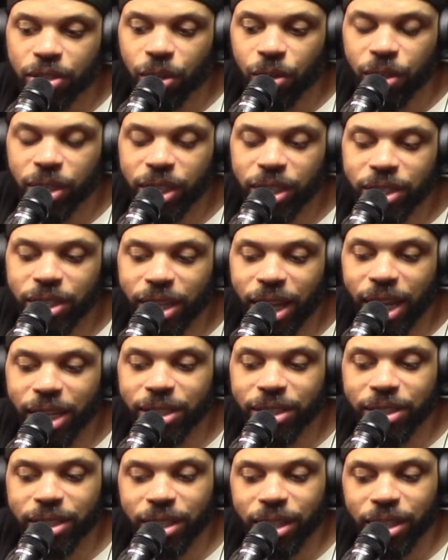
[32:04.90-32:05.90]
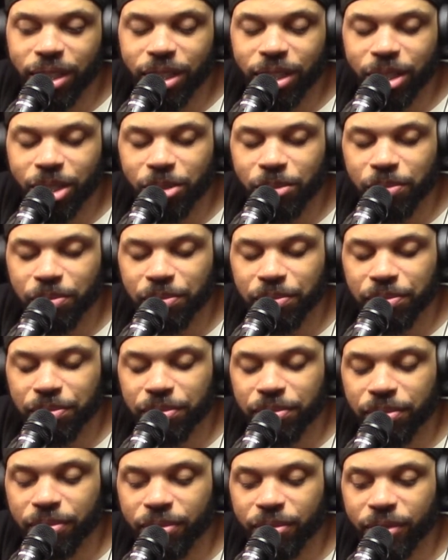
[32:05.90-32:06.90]
he shot uh,
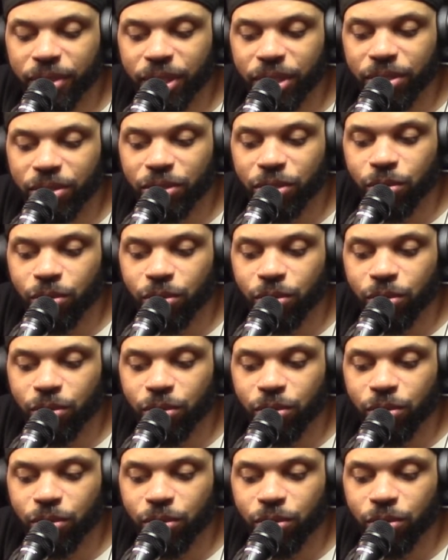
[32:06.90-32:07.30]
Swanee.